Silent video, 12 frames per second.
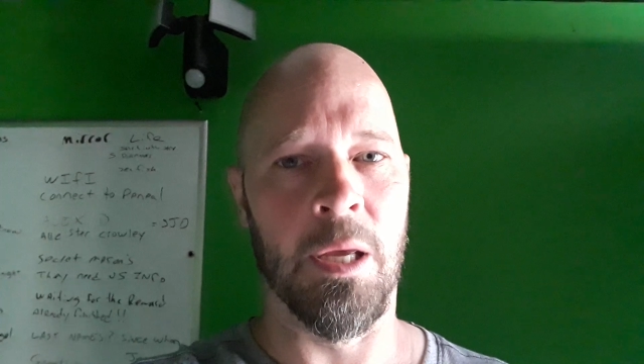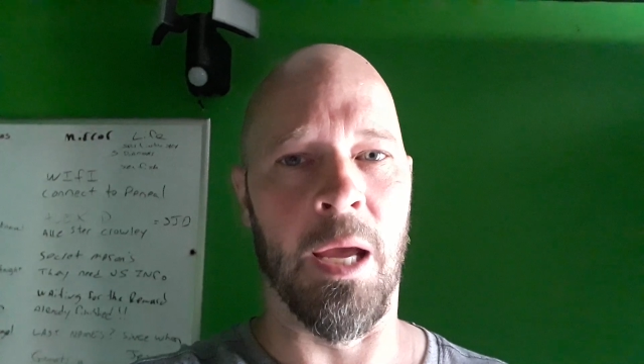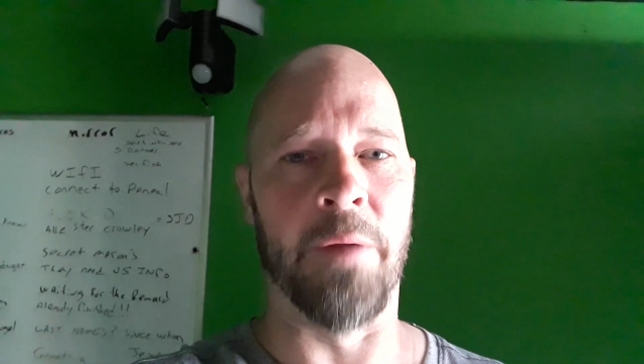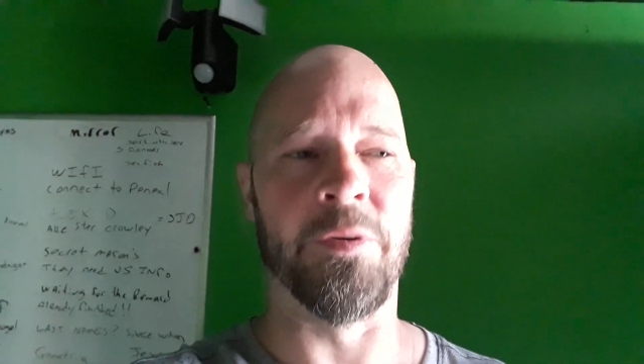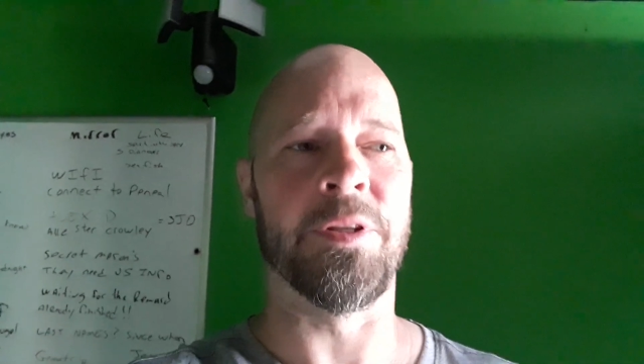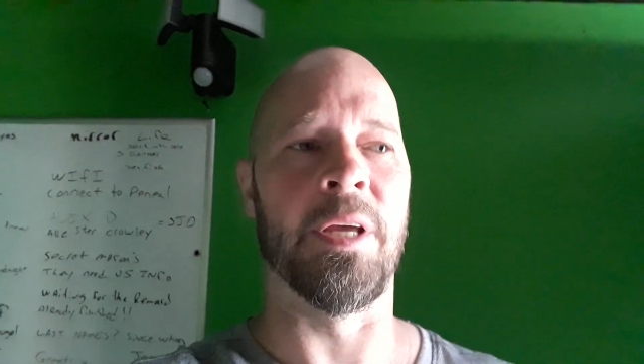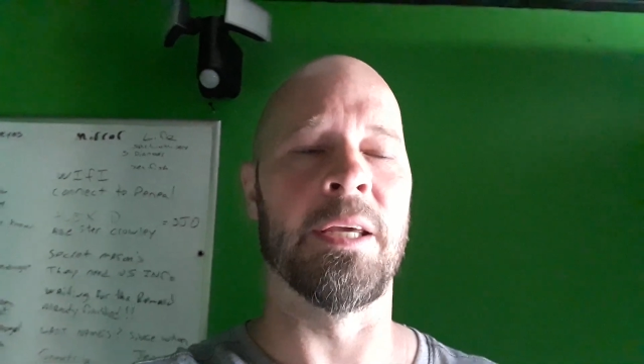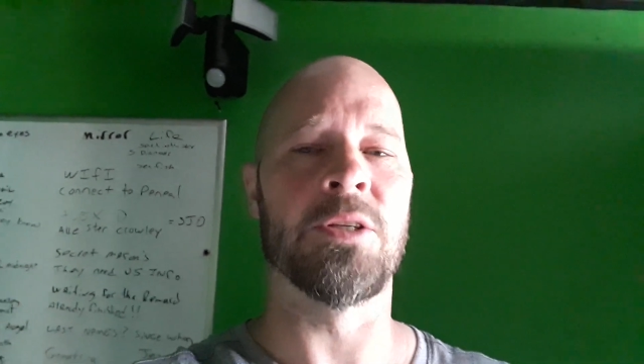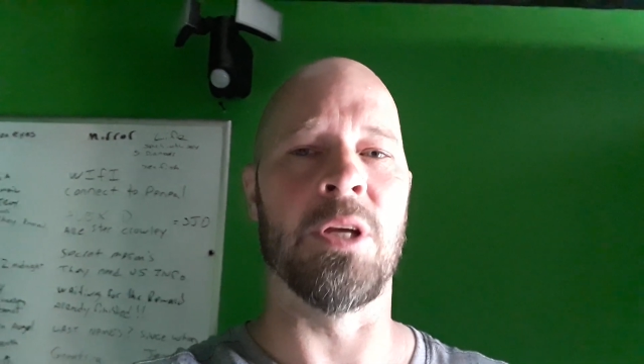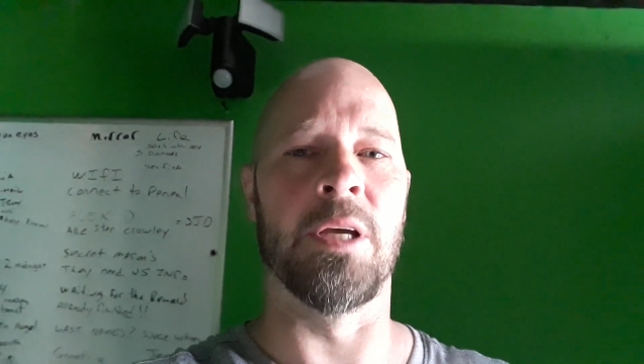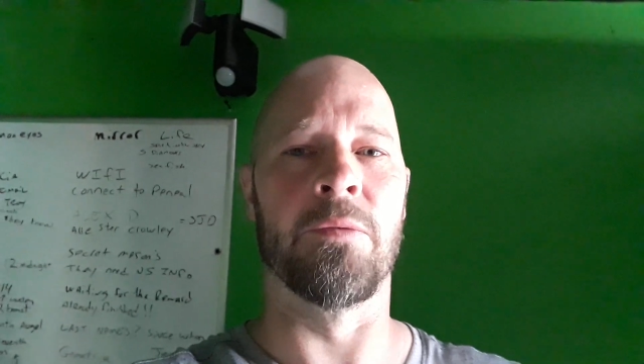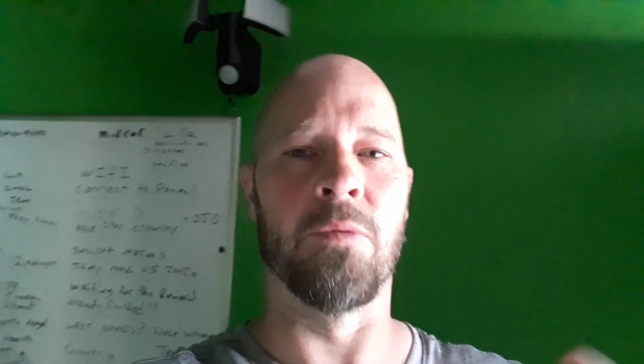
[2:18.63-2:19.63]
Everything
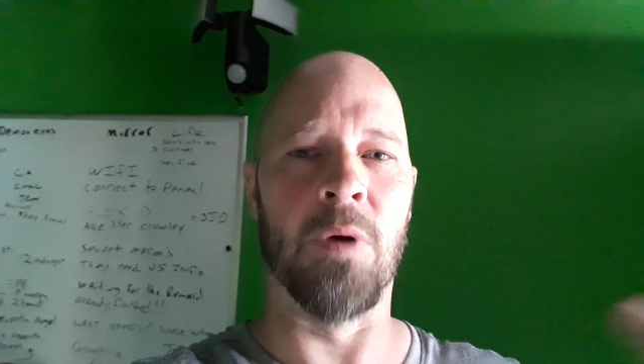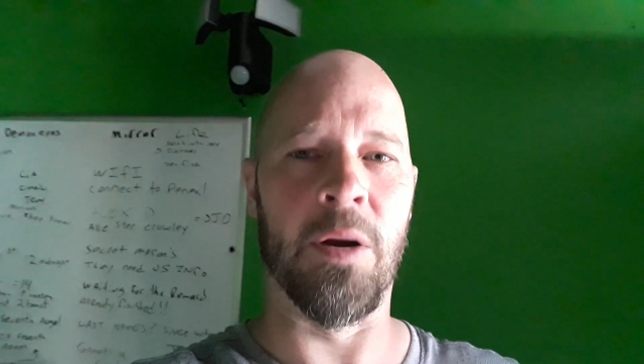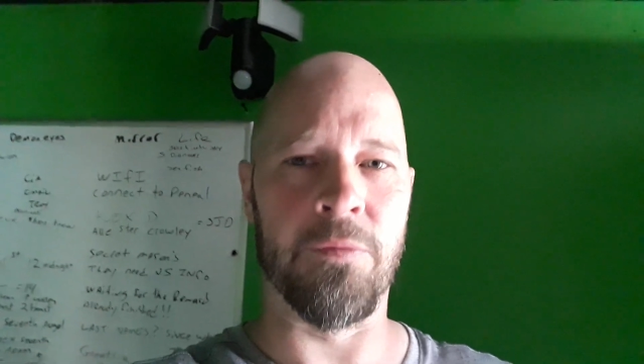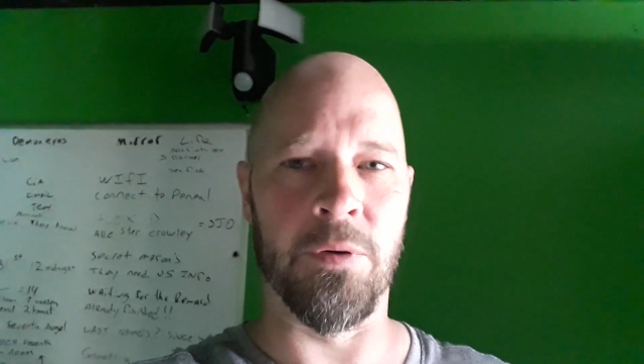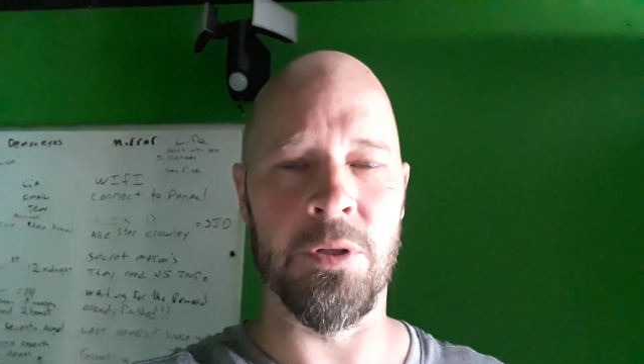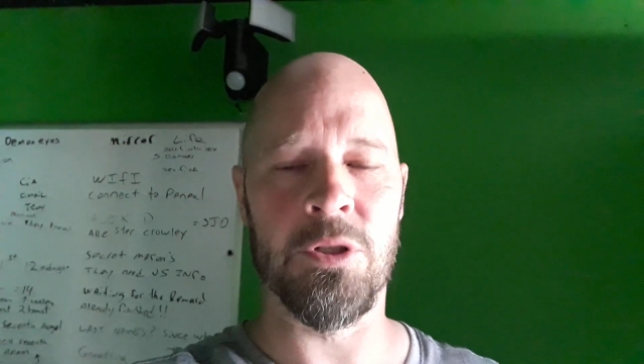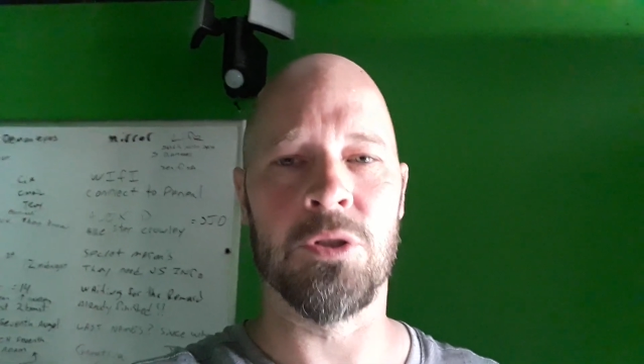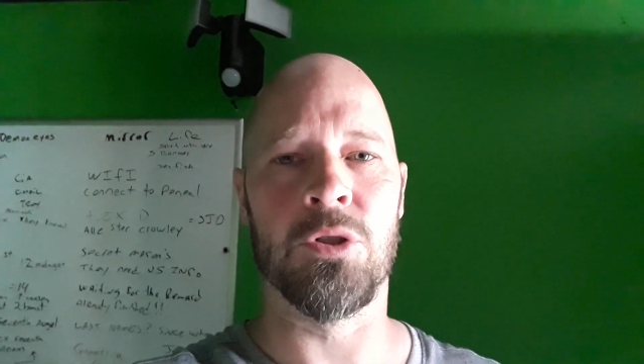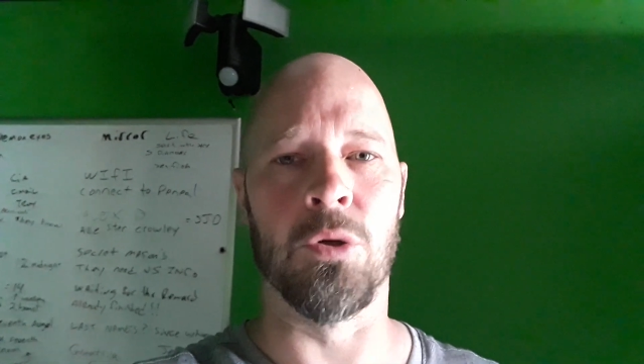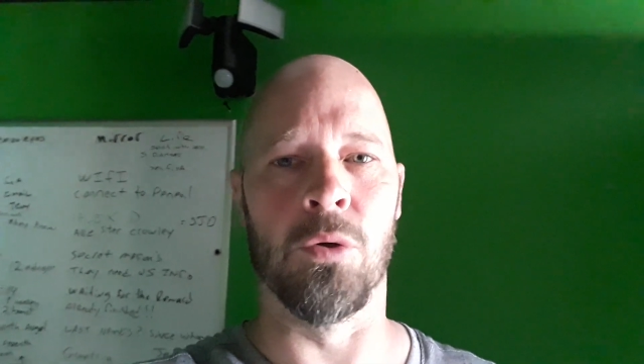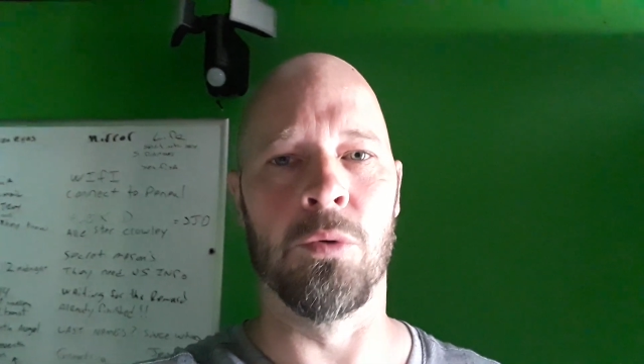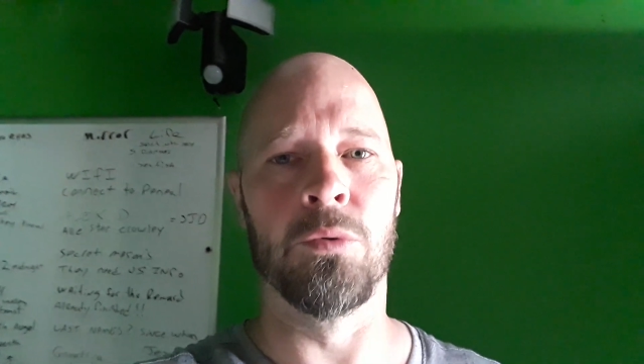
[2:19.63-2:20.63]
is in reference
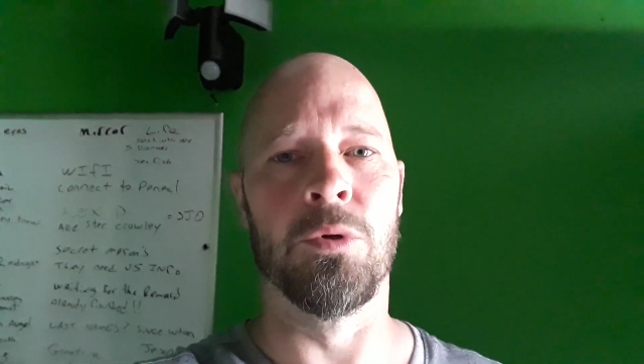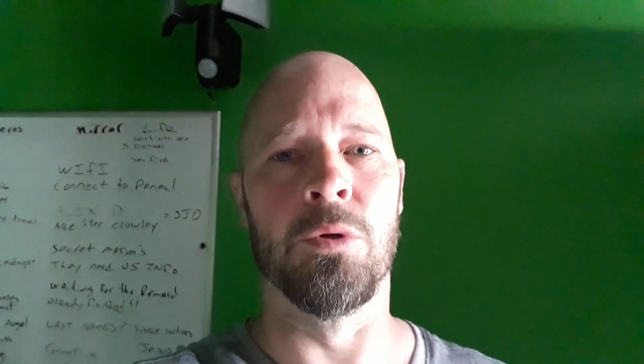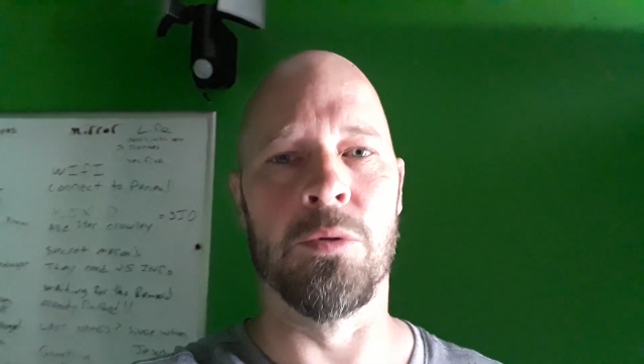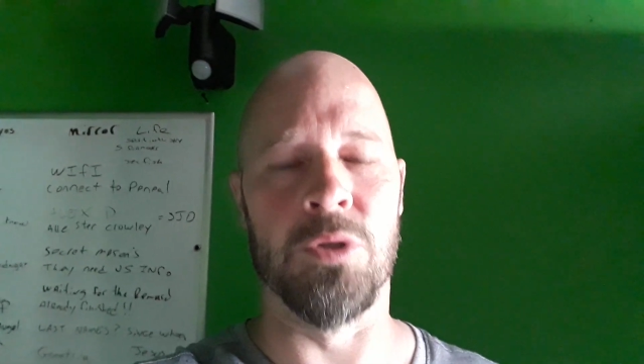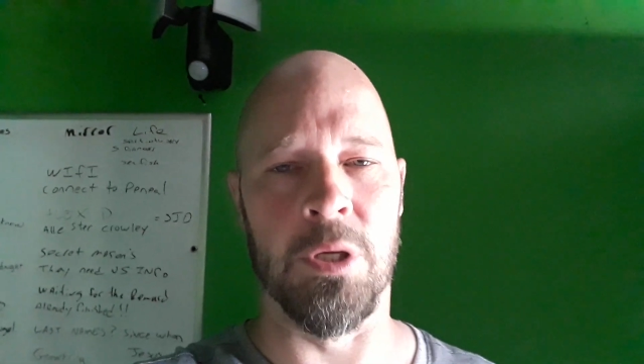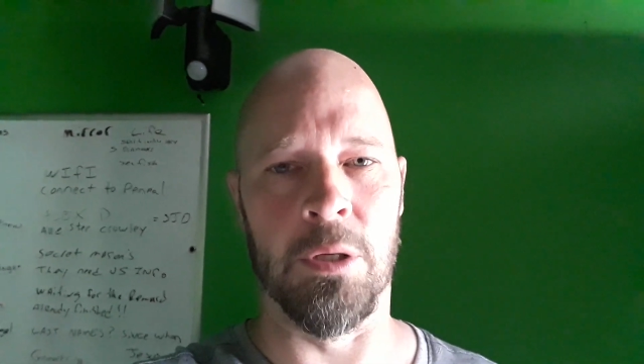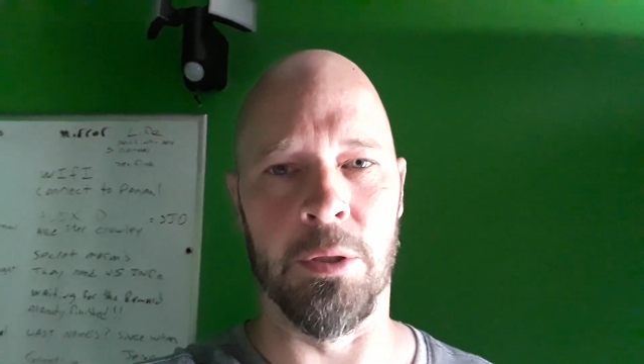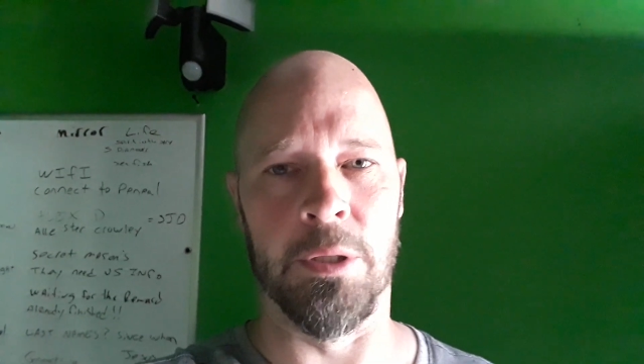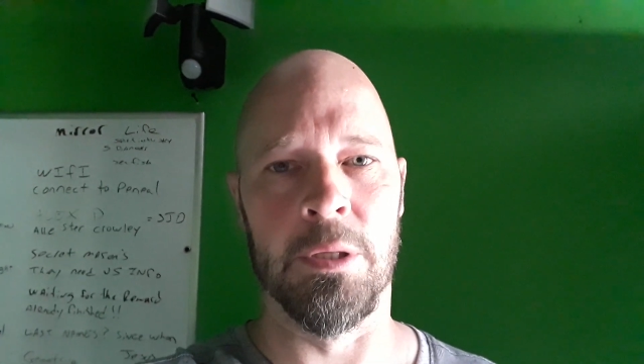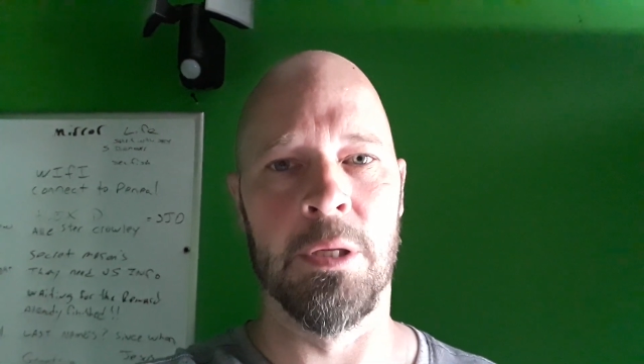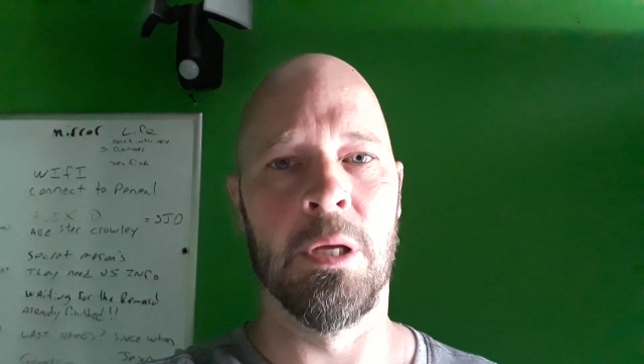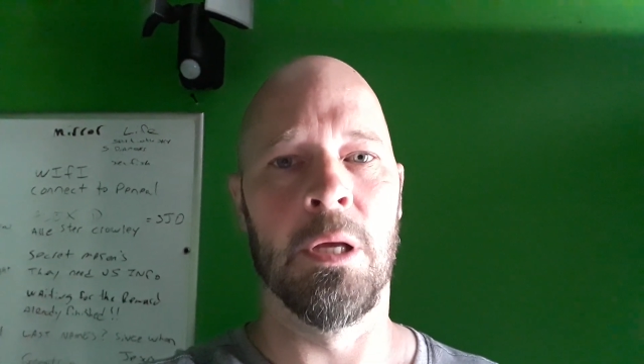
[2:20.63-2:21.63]
to New
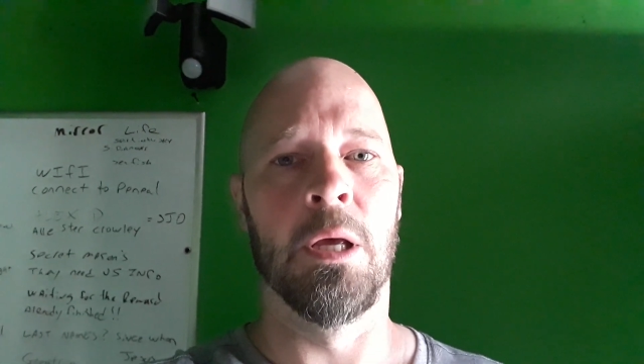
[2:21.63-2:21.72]
Zealand,